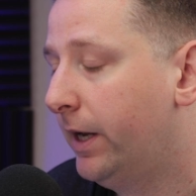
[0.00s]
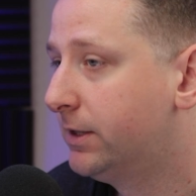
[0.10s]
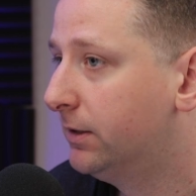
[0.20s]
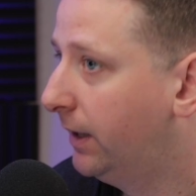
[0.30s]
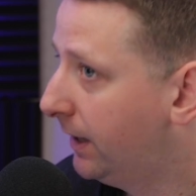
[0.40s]

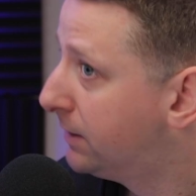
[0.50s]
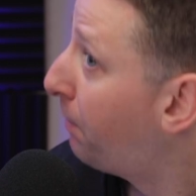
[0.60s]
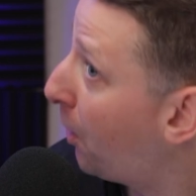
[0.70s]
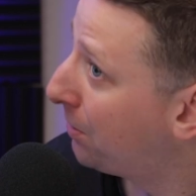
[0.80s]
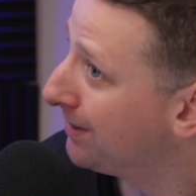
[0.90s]
It's a
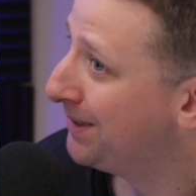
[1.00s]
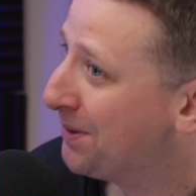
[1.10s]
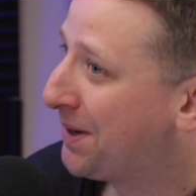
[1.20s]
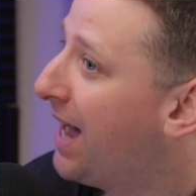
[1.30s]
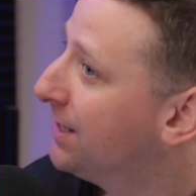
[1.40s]
poke. You
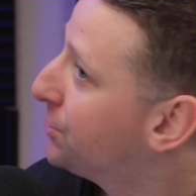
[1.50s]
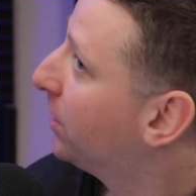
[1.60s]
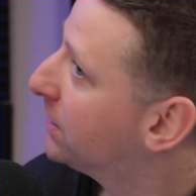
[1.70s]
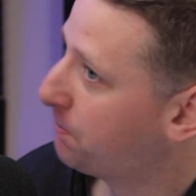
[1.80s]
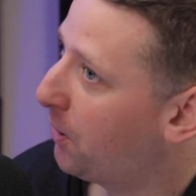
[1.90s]
know, cons
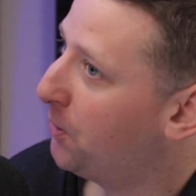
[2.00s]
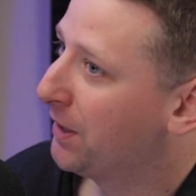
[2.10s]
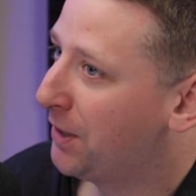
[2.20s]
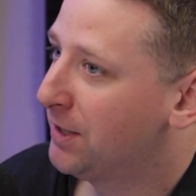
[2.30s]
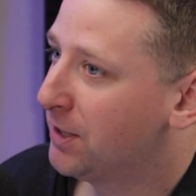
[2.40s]
are it's a
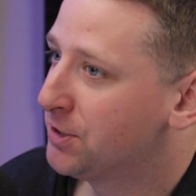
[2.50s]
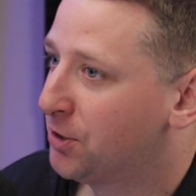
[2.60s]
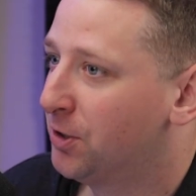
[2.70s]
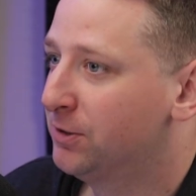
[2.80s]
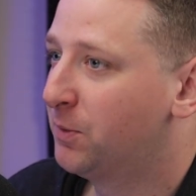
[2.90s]
poke. It does
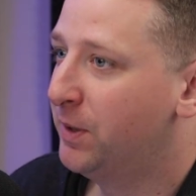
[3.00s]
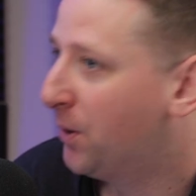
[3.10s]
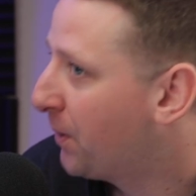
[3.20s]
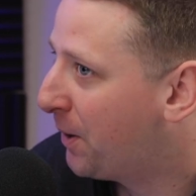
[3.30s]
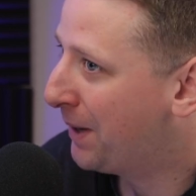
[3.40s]
hurt. Like we
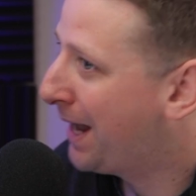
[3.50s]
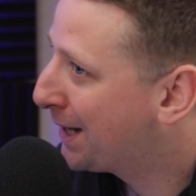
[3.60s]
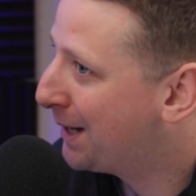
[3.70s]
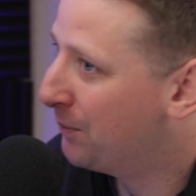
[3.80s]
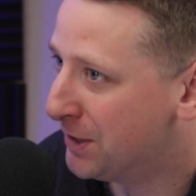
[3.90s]
know that when
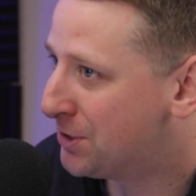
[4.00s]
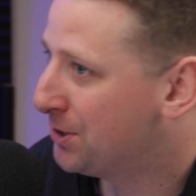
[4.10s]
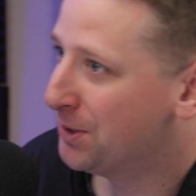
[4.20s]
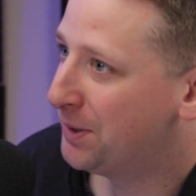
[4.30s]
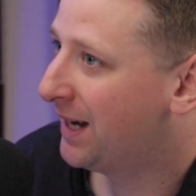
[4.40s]
Anakin
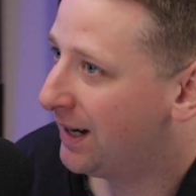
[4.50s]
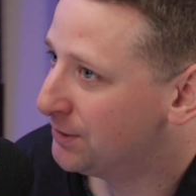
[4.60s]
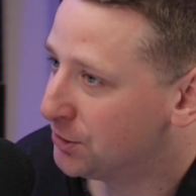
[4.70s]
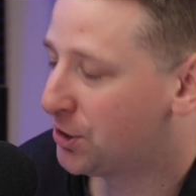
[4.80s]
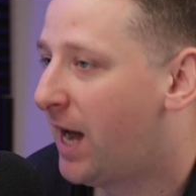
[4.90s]
went, you know, he got a
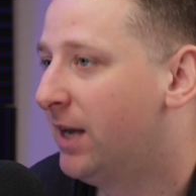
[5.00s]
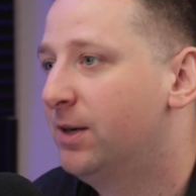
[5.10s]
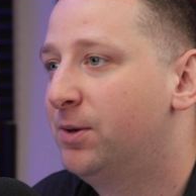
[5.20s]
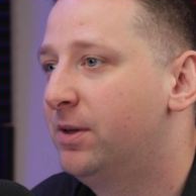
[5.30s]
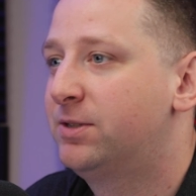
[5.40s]
little shot.
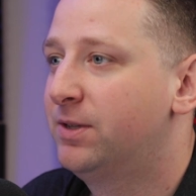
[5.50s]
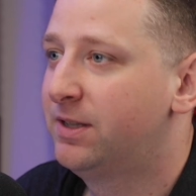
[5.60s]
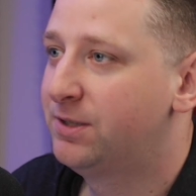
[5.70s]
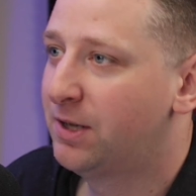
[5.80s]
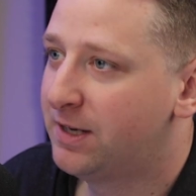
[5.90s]
You know, so
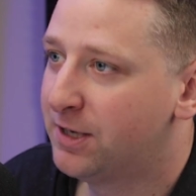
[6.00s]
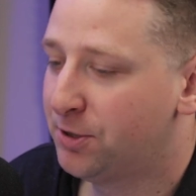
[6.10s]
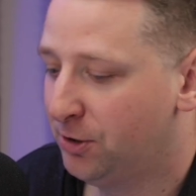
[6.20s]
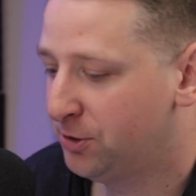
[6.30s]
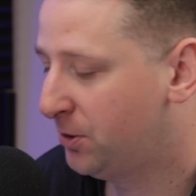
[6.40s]
it
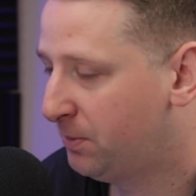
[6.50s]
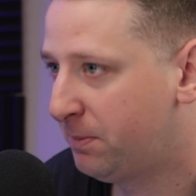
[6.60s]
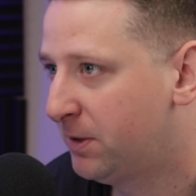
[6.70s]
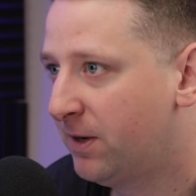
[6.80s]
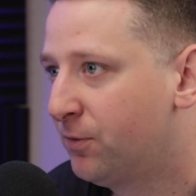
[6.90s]
does hurt. So it
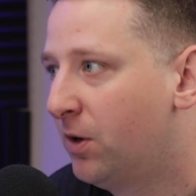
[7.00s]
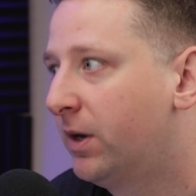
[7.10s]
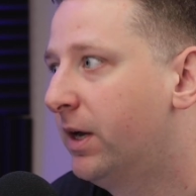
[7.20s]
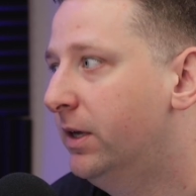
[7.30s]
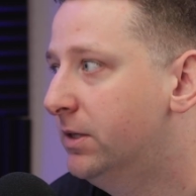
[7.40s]
might be tough
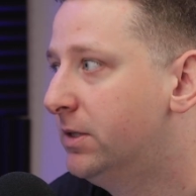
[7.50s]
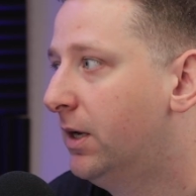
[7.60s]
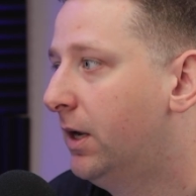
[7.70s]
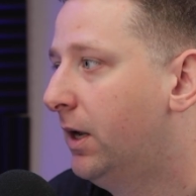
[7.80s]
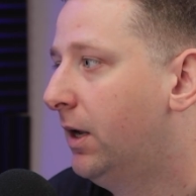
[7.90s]
around kids.
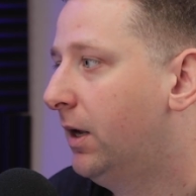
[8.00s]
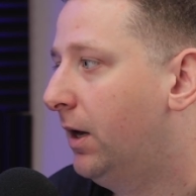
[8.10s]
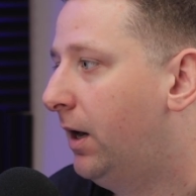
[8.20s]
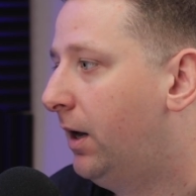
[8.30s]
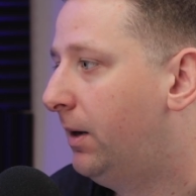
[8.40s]

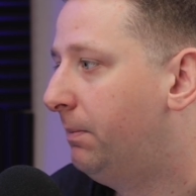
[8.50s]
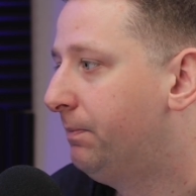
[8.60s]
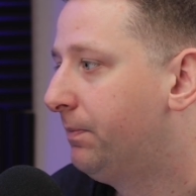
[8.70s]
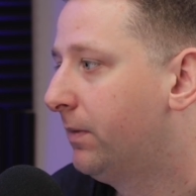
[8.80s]
I